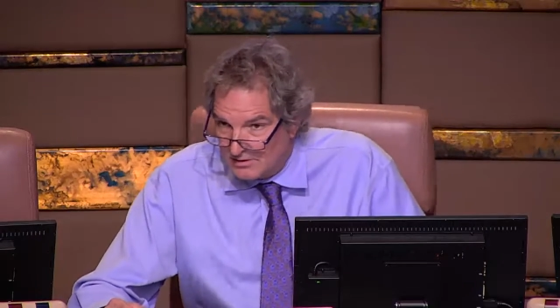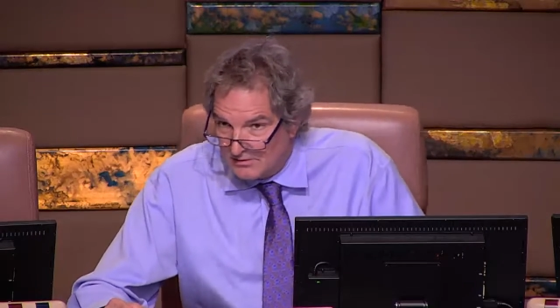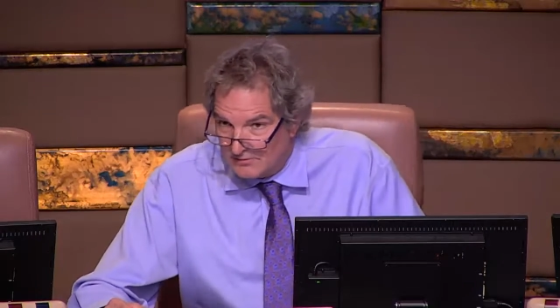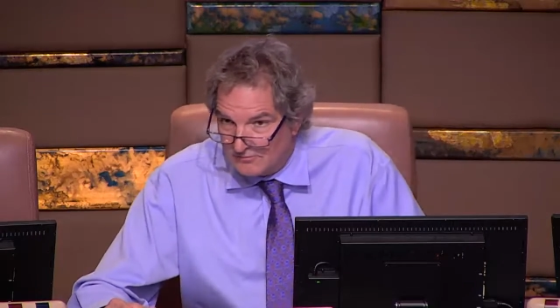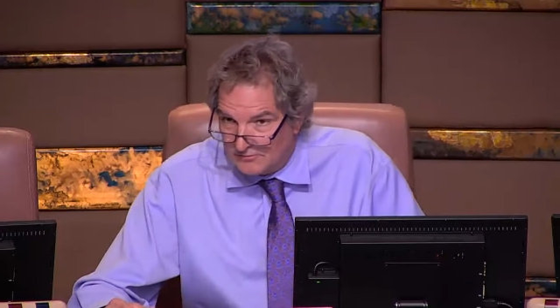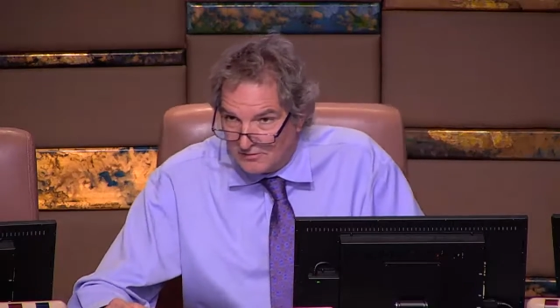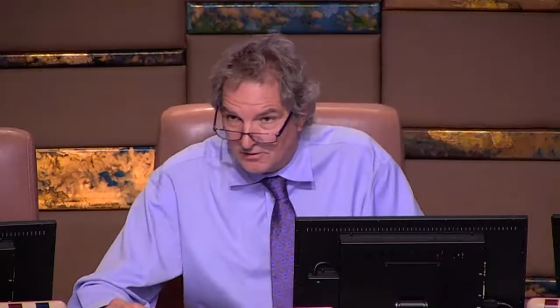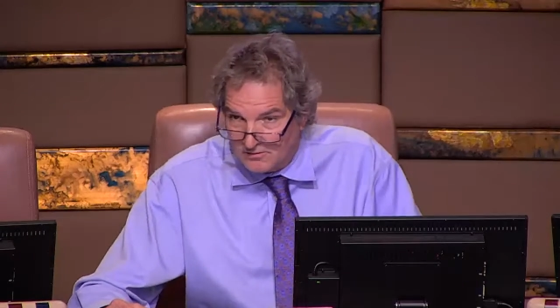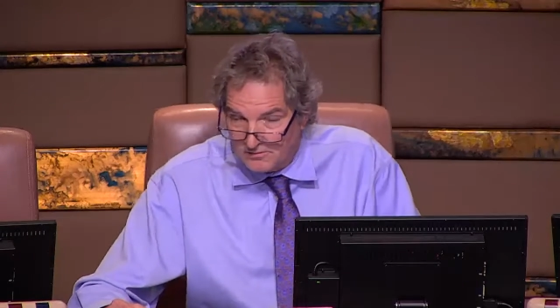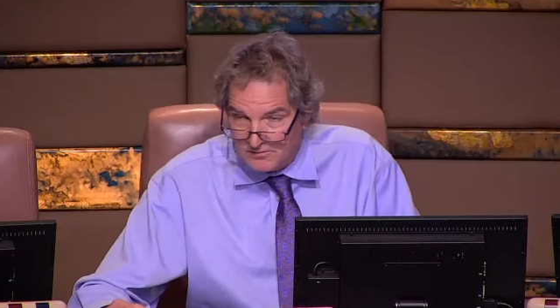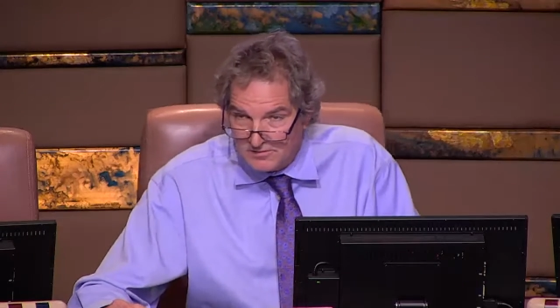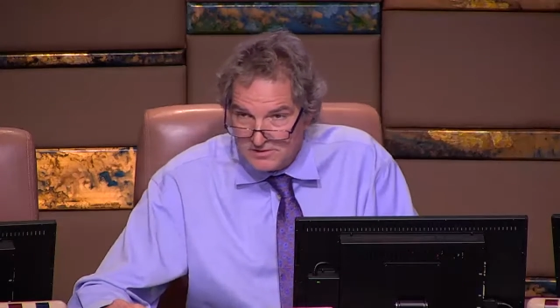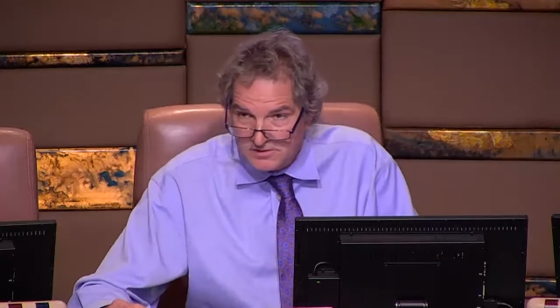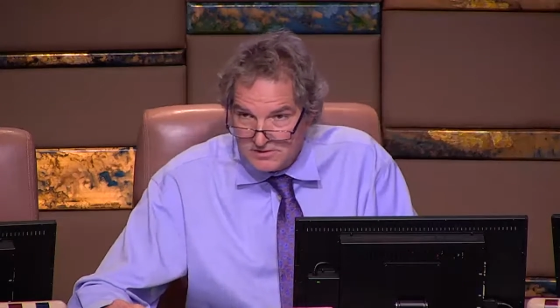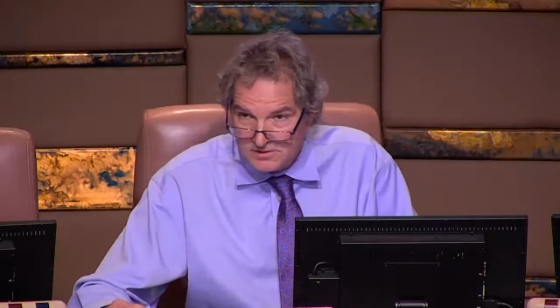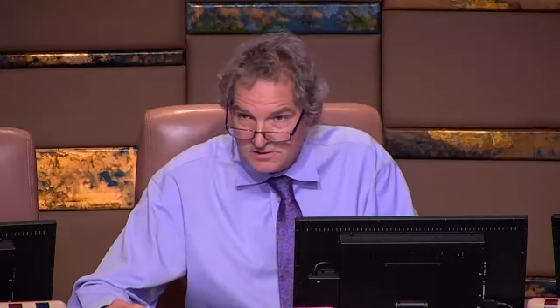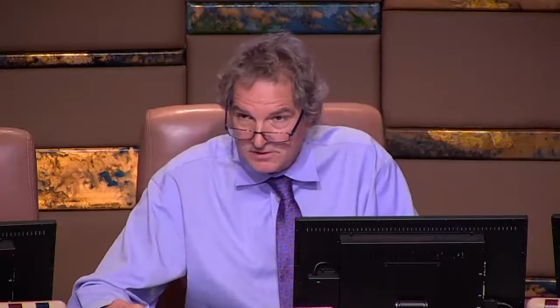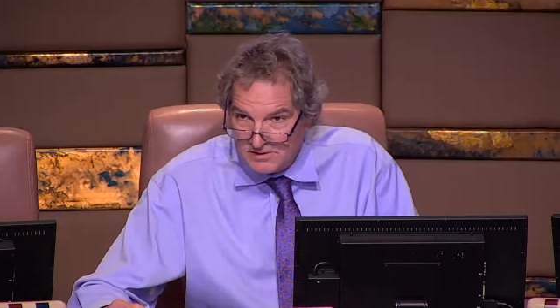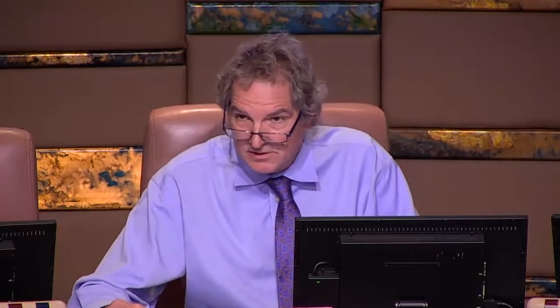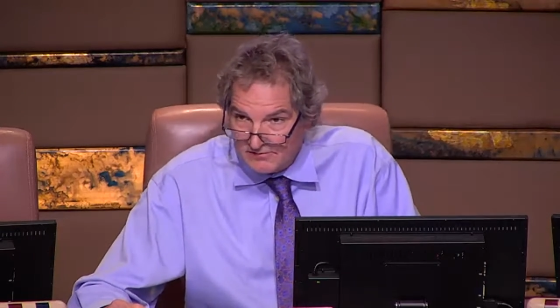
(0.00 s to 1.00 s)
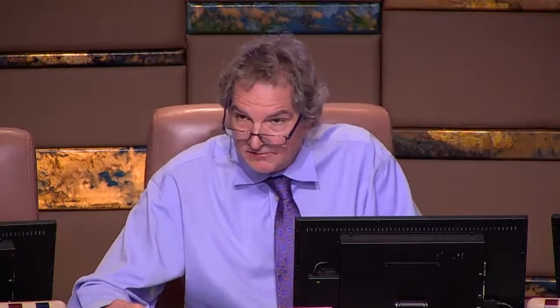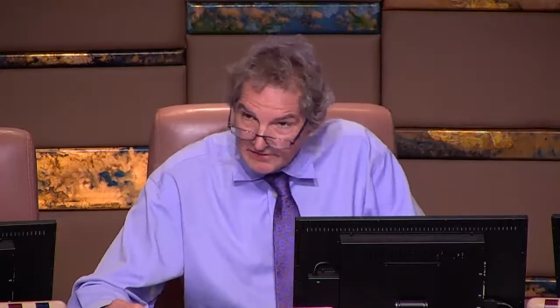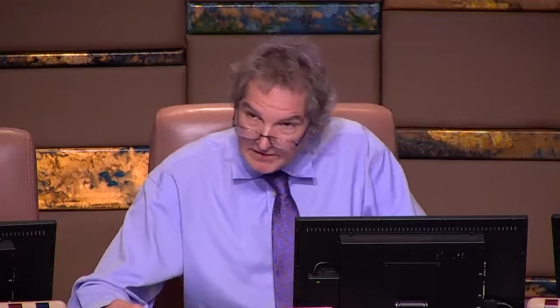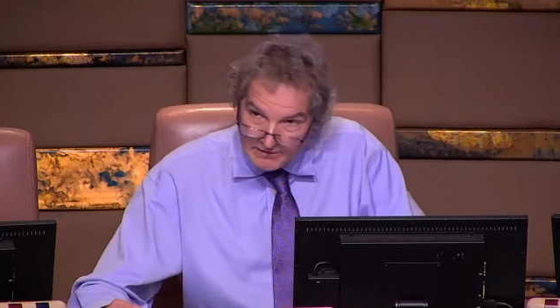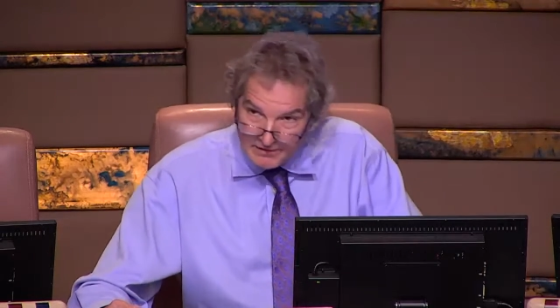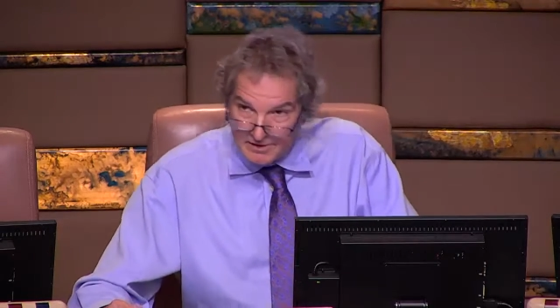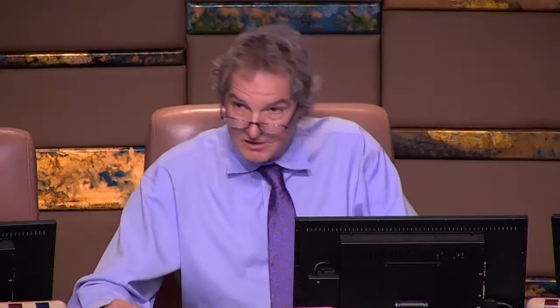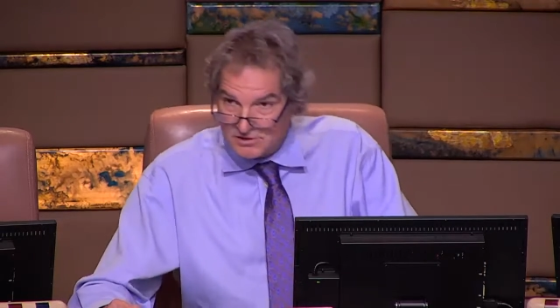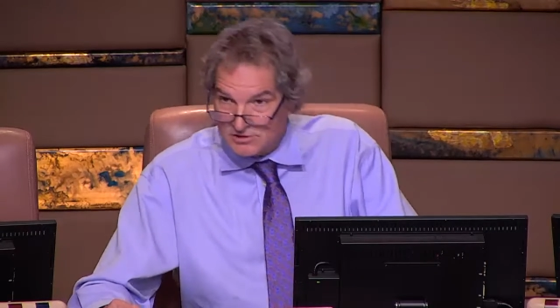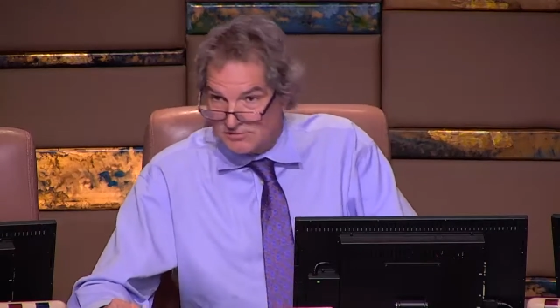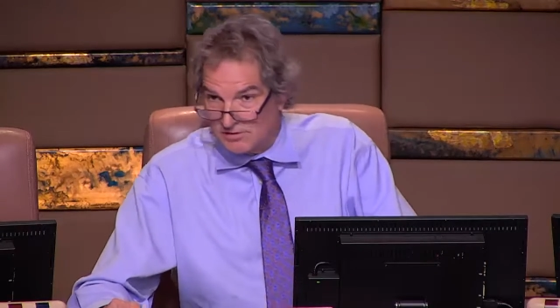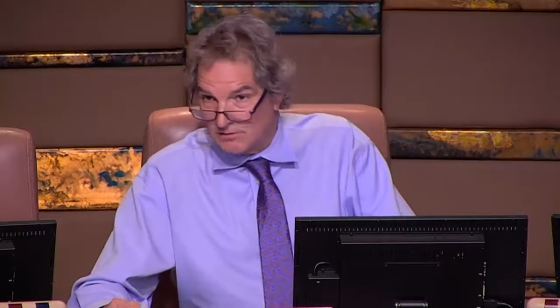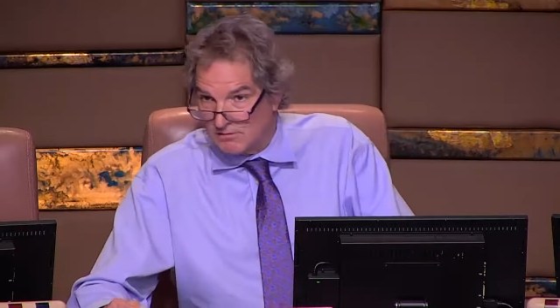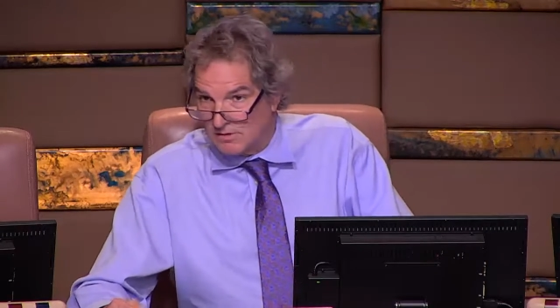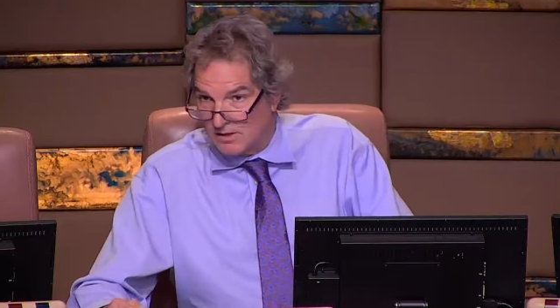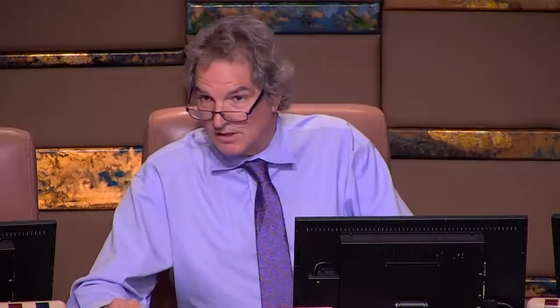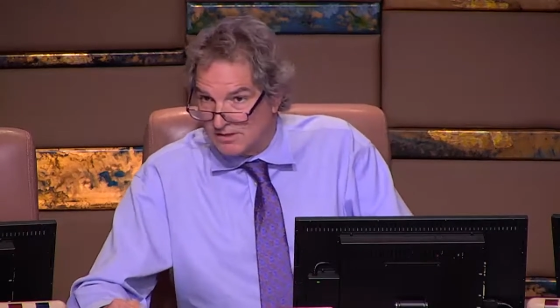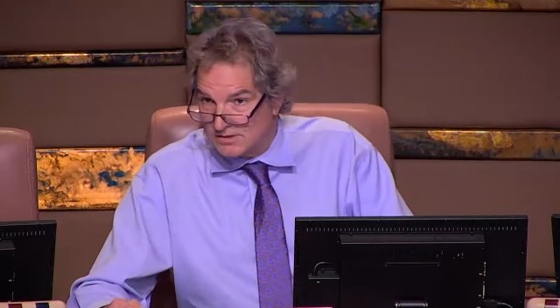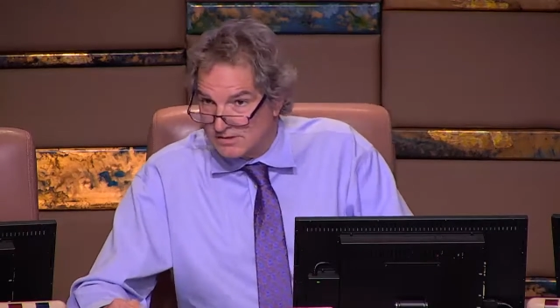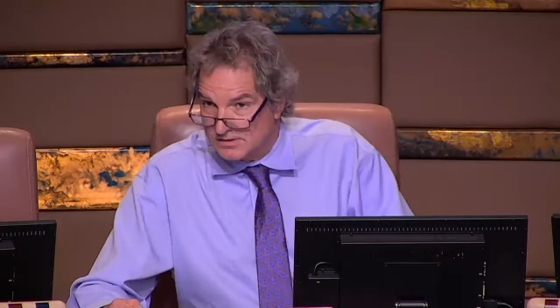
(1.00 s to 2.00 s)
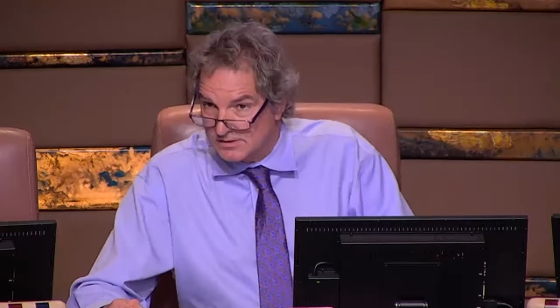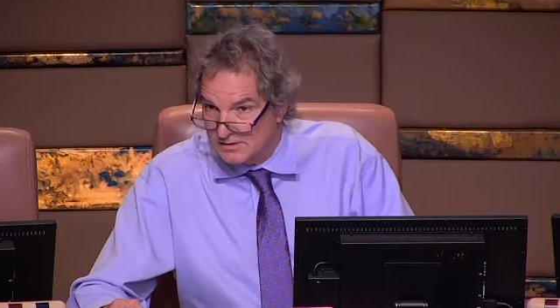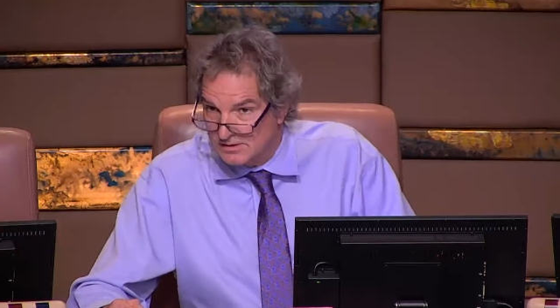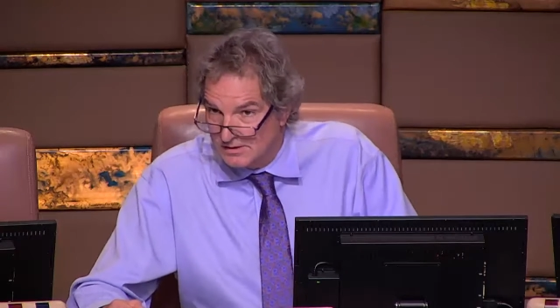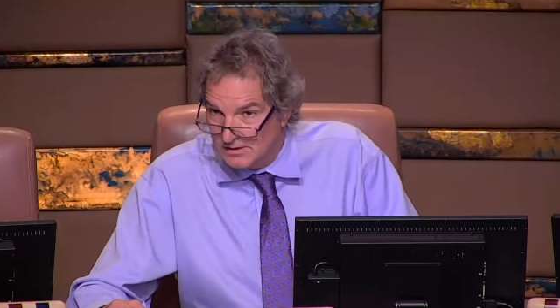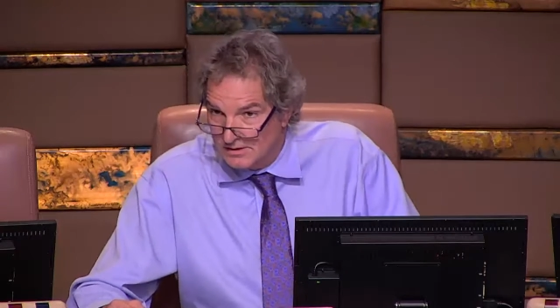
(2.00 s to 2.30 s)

from the variance request.